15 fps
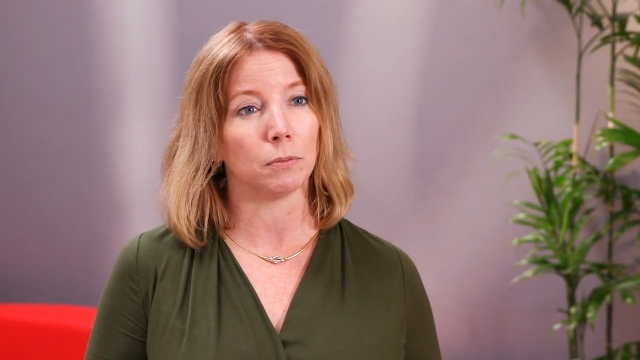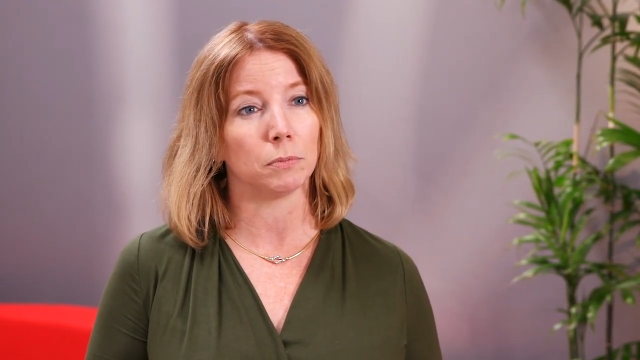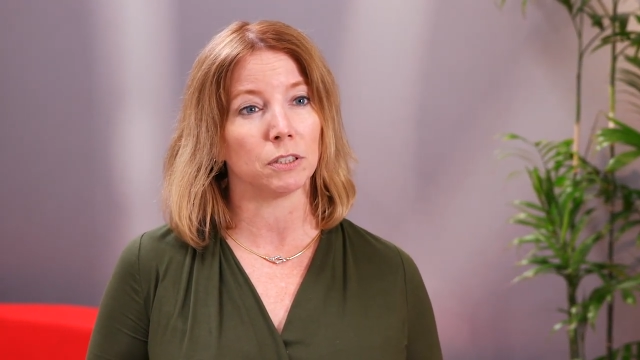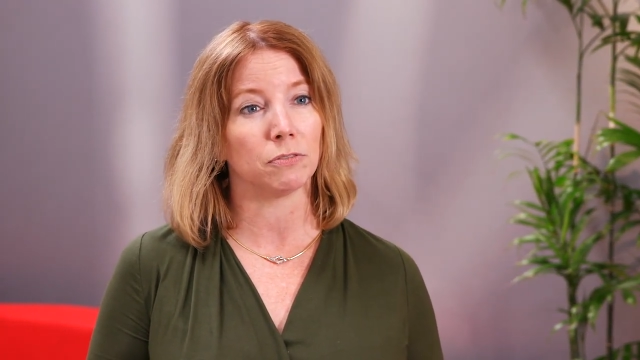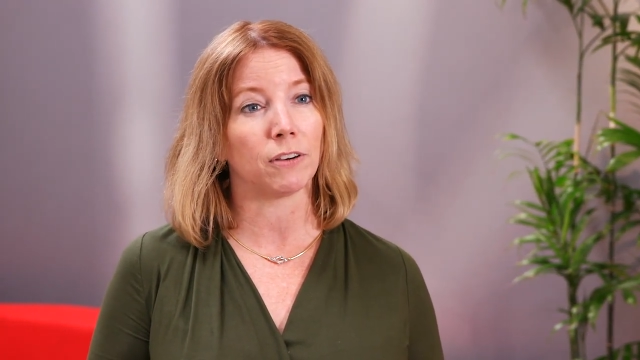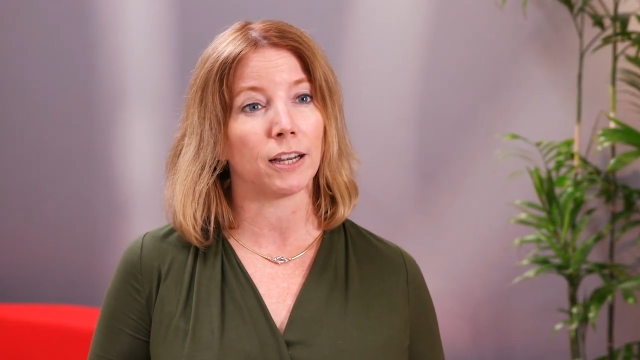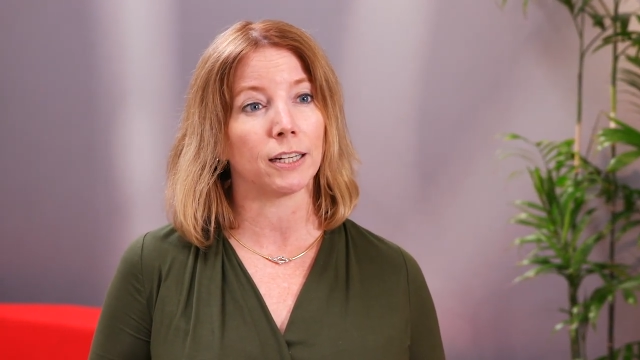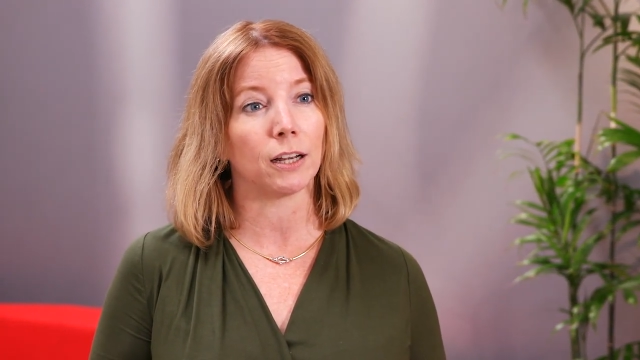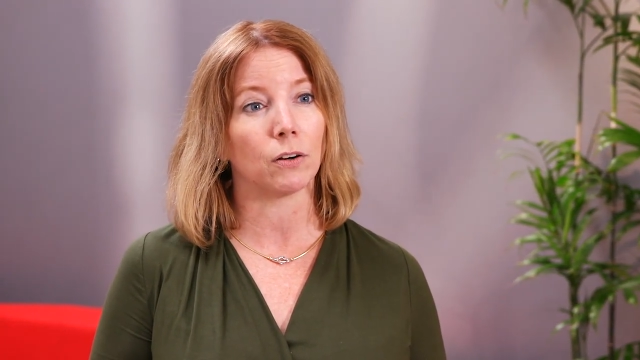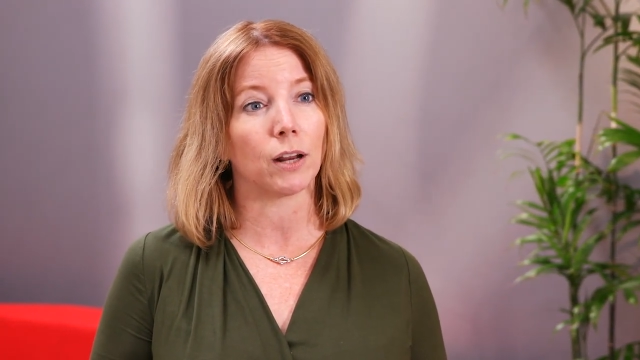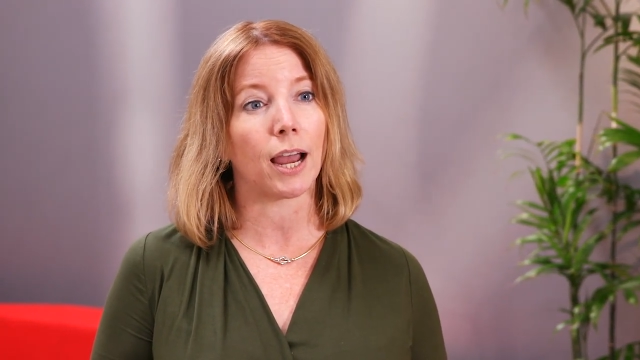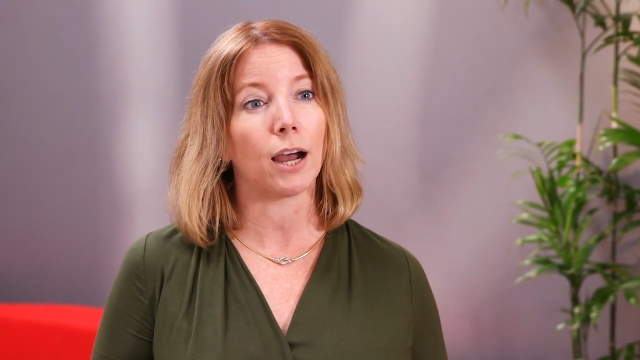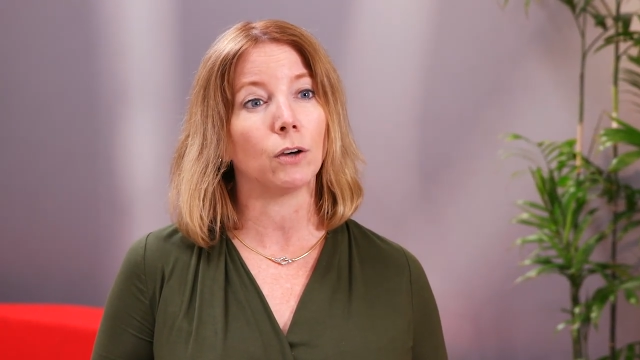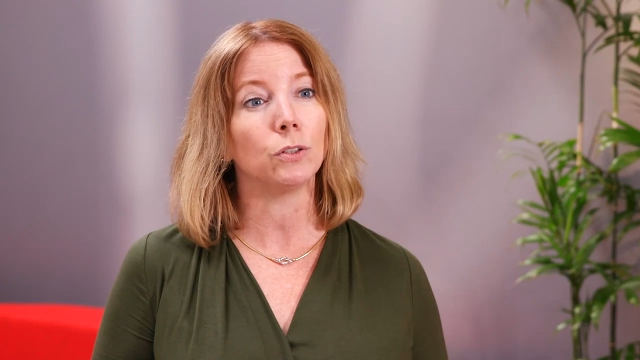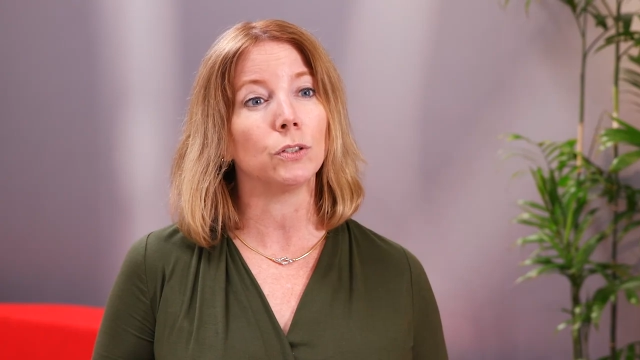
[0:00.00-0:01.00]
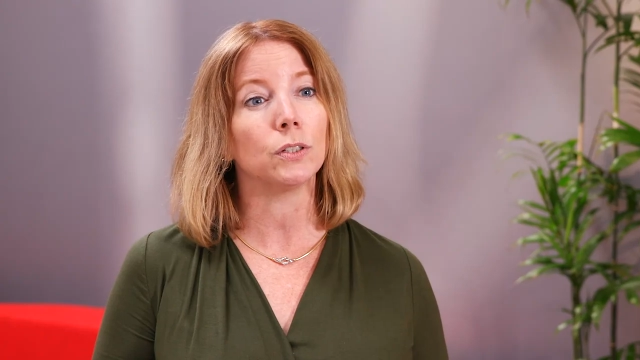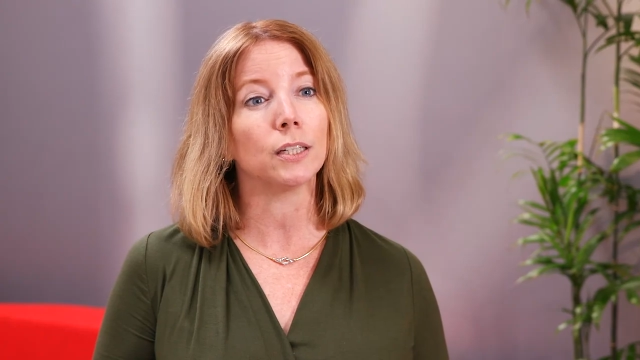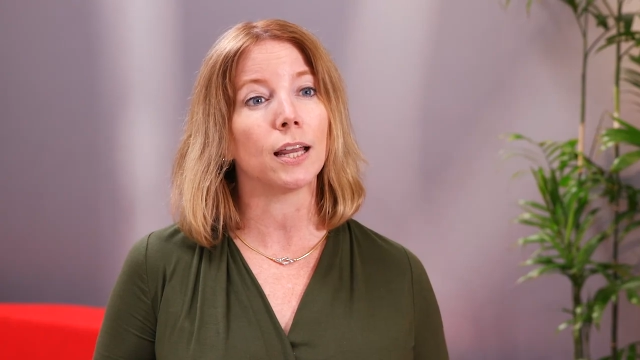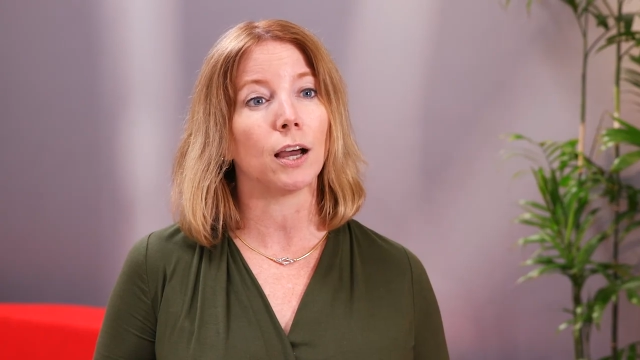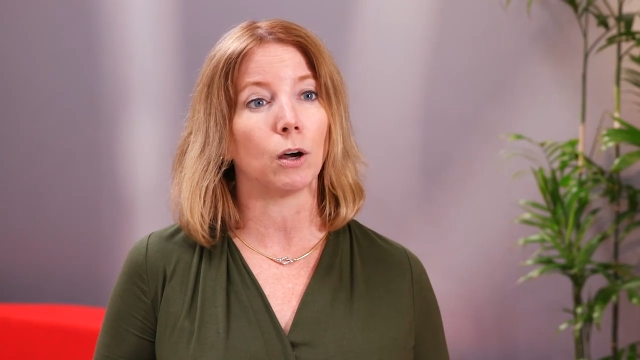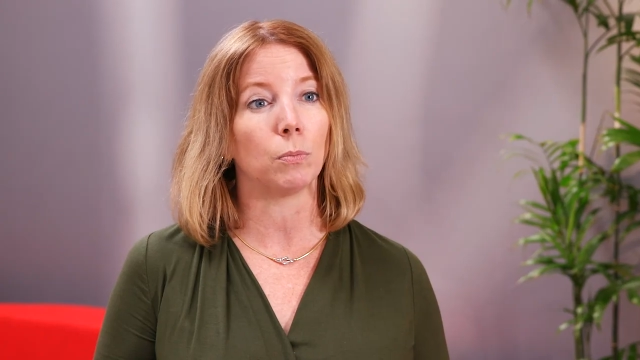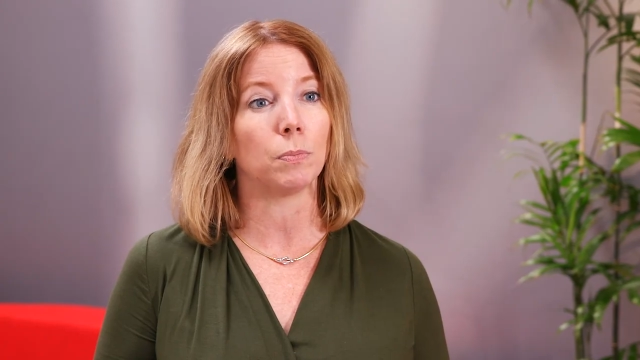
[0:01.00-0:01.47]
to find out how you can
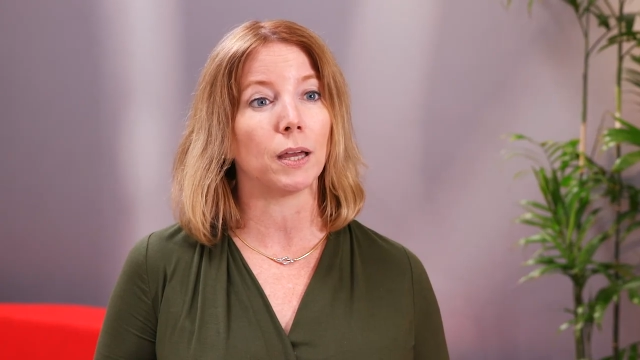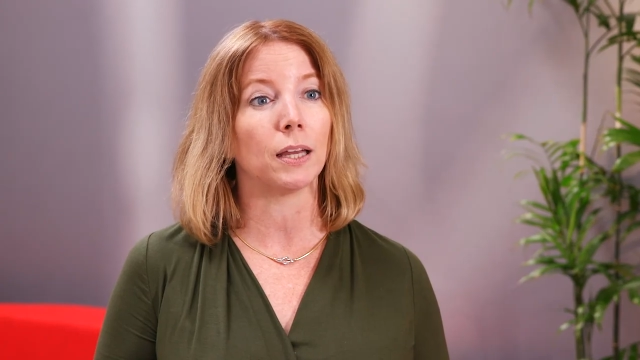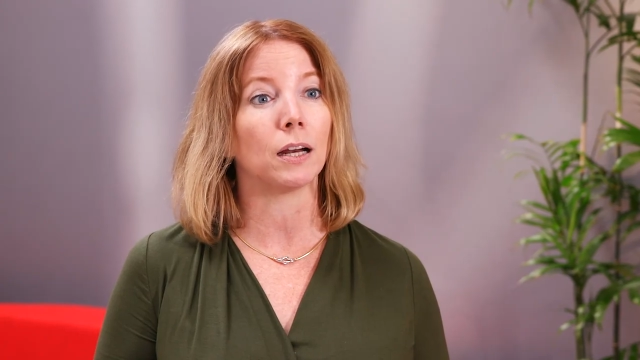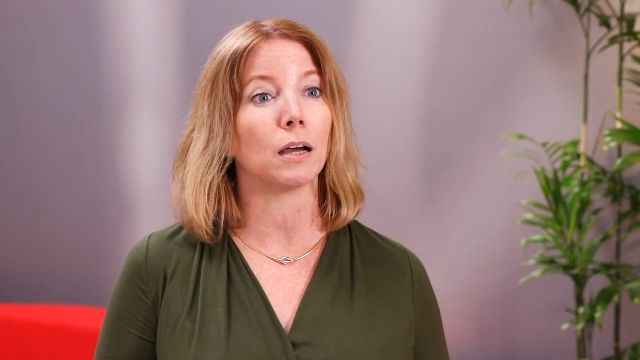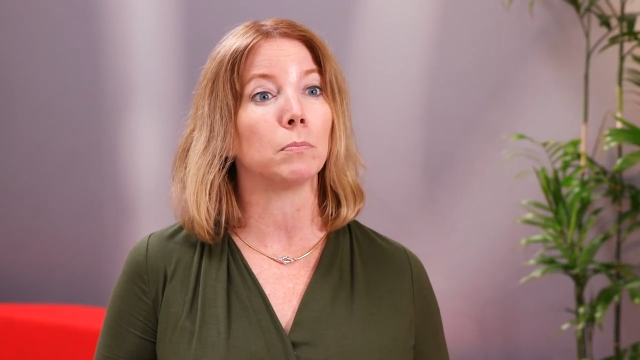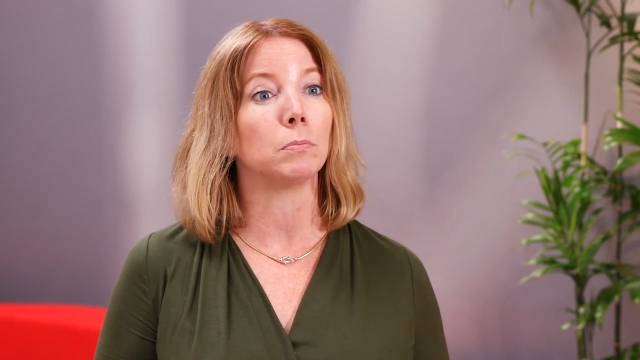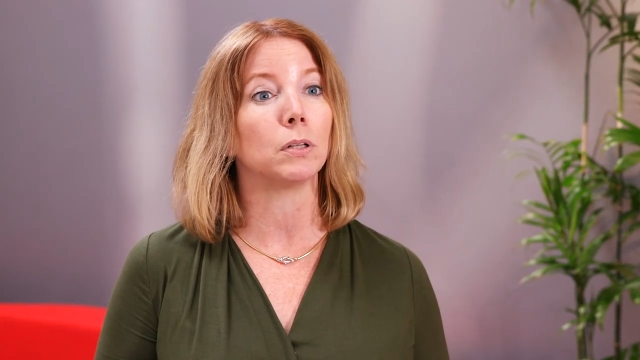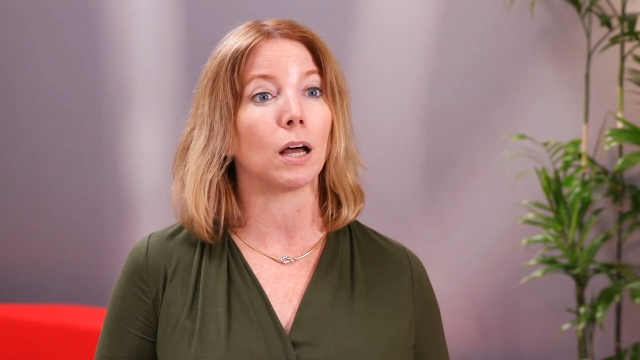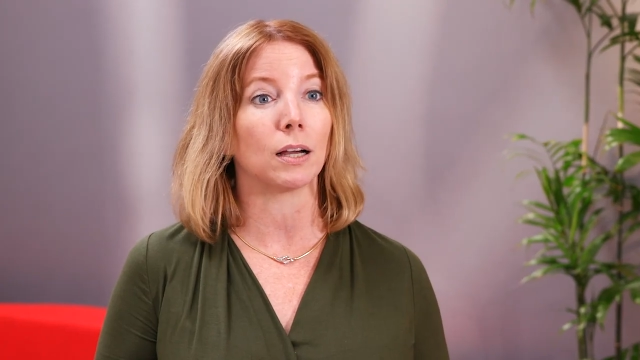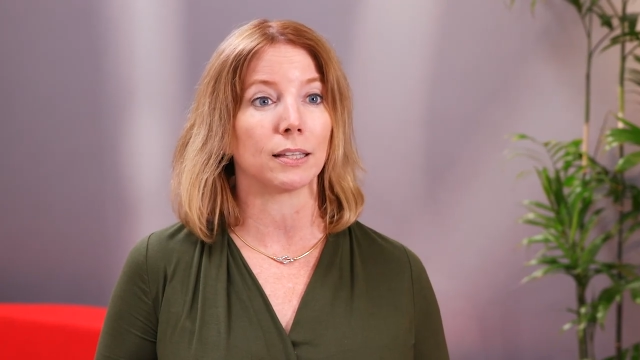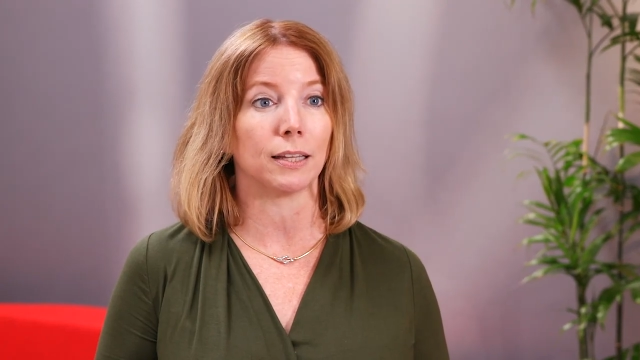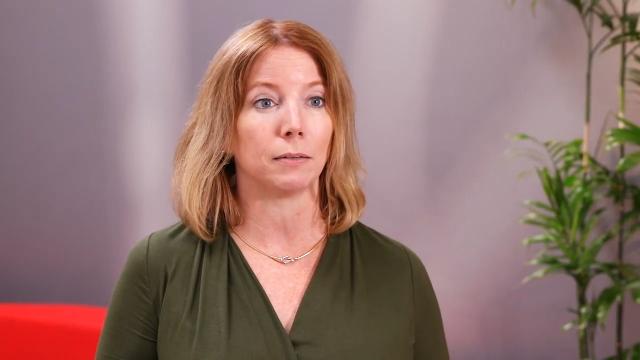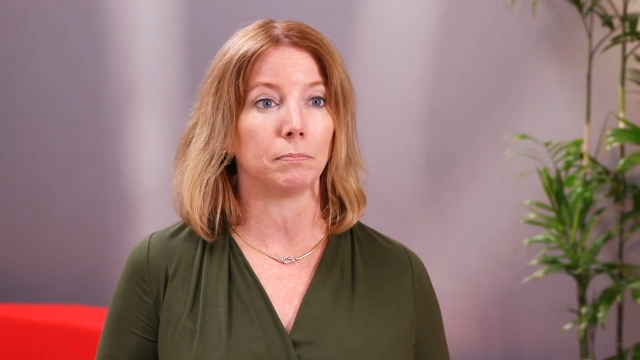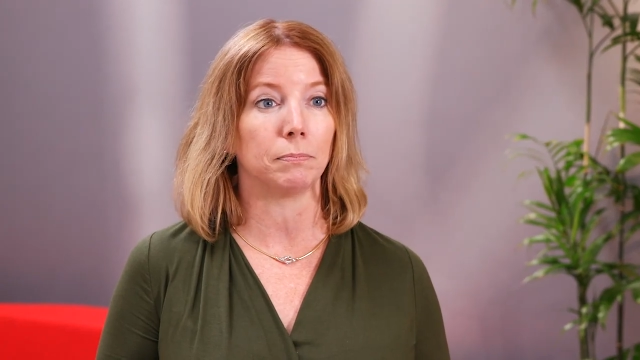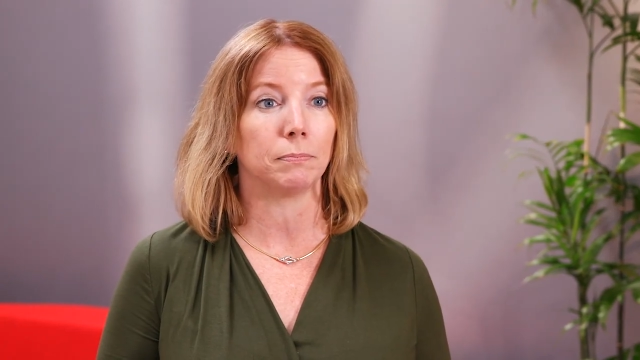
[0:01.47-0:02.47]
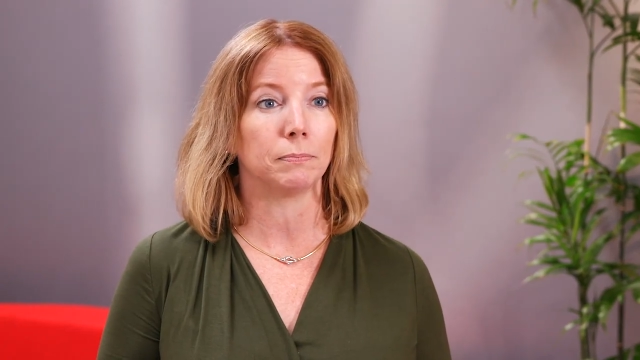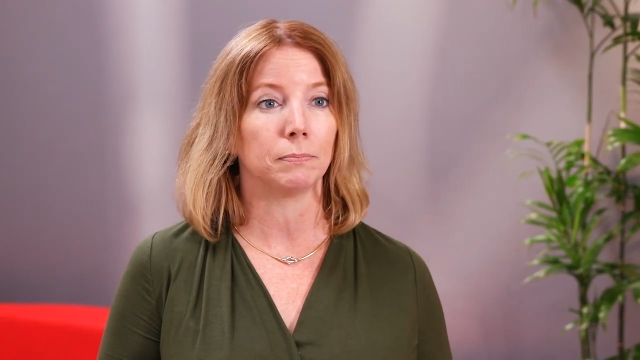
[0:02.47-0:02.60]
help and unblock them.